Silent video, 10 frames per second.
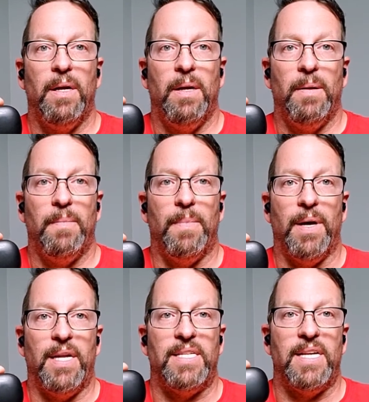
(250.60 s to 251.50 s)
but
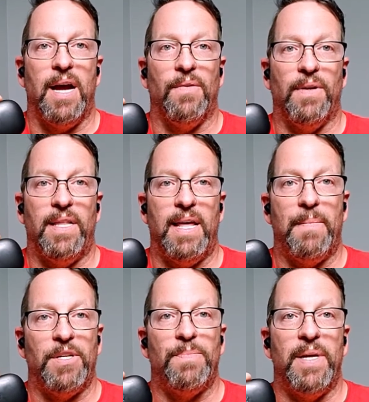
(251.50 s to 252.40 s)
it's not really that
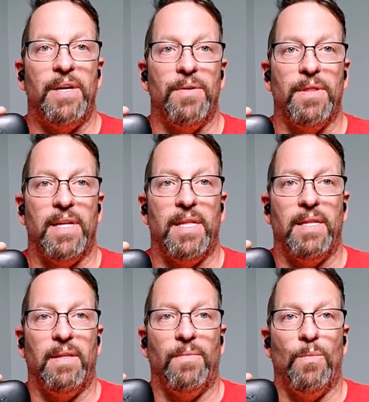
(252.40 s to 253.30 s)
much bigger
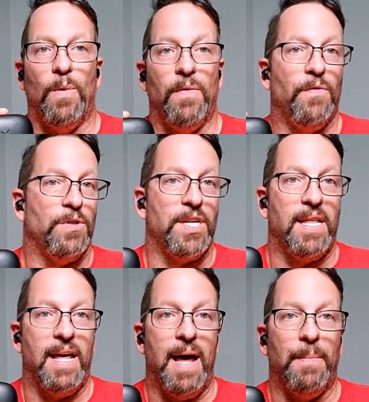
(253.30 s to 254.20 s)
than one for, say, the
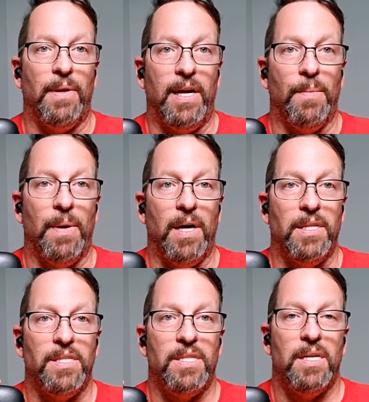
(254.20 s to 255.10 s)
Apple
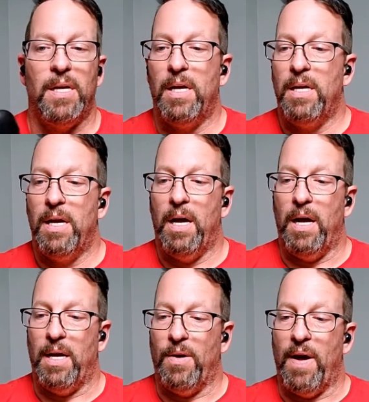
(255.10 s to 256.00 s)
Airpods. I
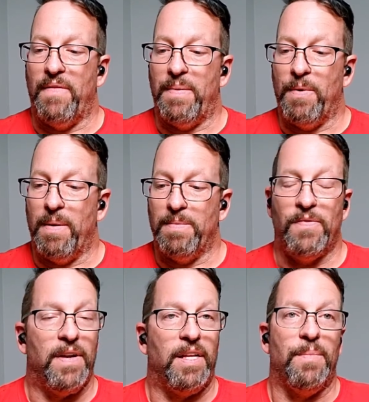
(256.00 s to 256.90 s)
don't have any problems
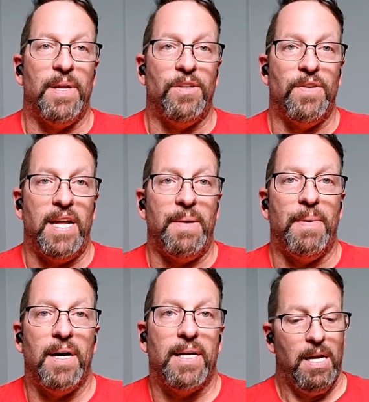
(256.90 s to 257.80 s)
fitting them into any
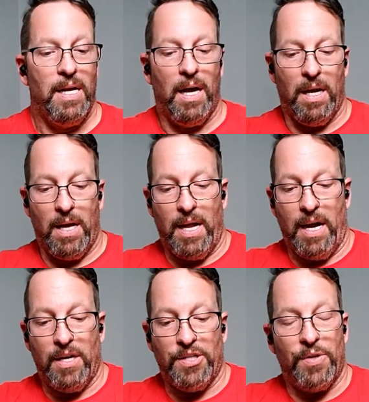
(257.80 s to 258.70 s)
pocket, and I
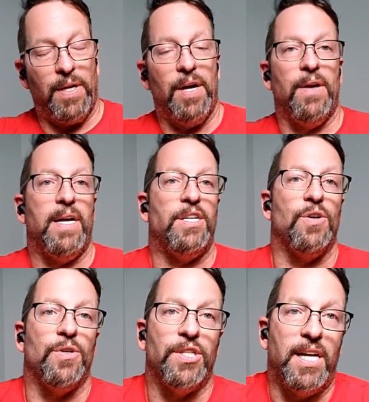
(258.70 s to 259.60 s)
also carry a
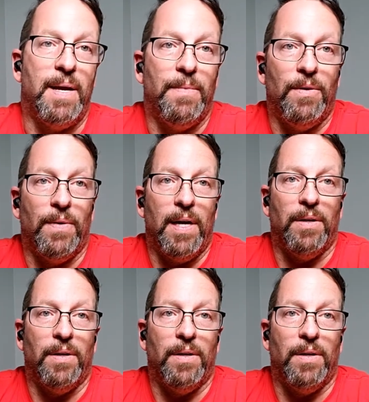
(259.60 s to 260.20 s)
charging cable around